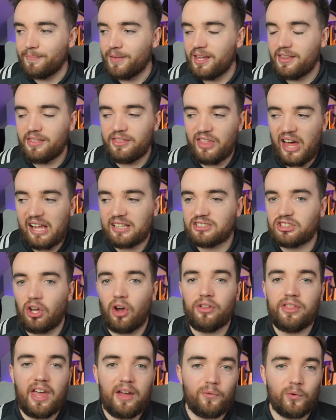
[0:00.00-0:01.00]
That's how
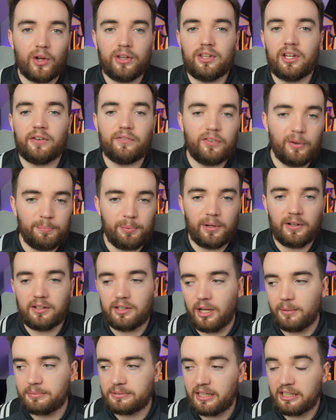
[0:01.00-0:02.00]
they run their football
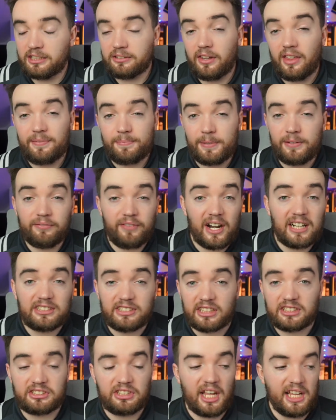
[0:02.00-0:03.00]
clubs, and they've been very
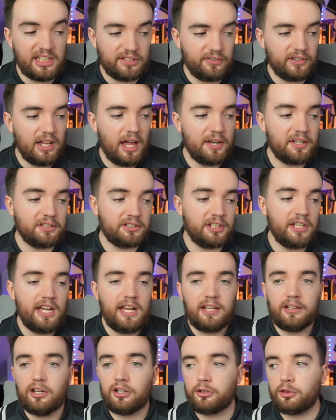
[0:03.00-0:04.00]
successful at it.
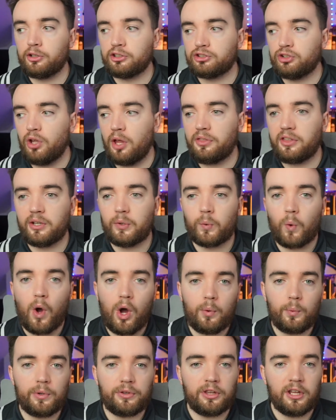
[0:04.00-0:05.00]
Look, there's nothing
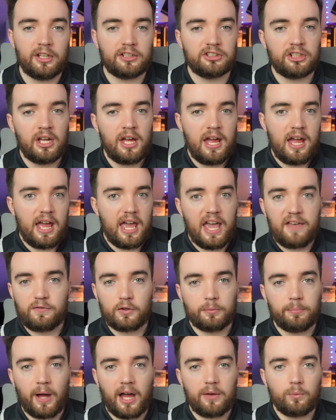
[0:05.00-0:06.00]
wrong with it if you're
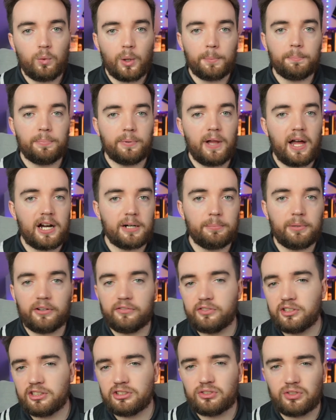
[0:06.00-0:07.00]
buying one player, but
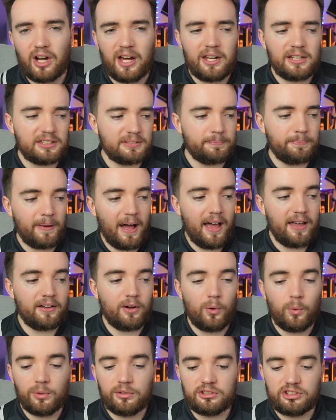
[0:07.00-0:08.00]
if you're trying to buy a
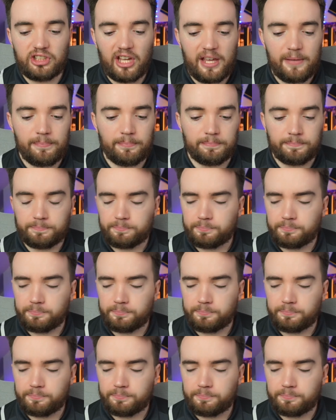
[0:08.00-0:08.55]
whole team